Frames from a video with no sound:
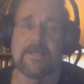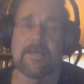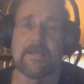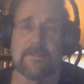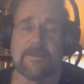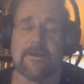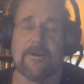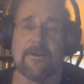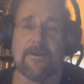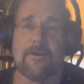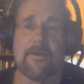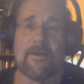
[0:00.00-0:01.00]
to get
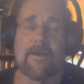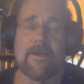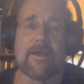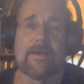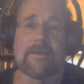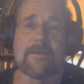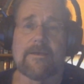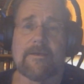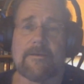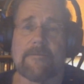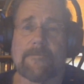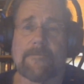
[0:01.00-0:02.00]
there. And
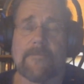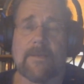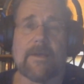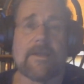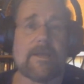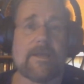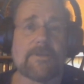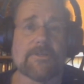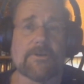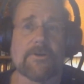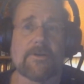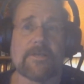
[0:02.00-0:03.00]

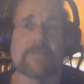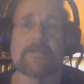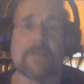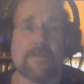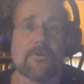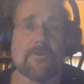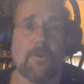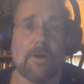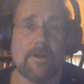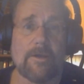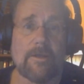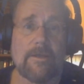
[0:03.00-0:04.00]
Nature is another
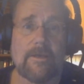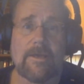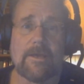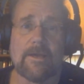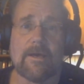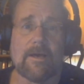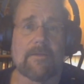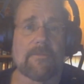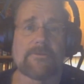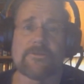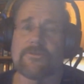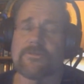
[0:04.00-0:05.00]
one.
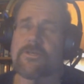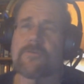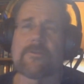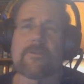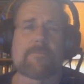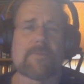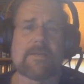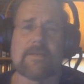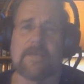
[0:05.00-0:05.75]
Those are two of the big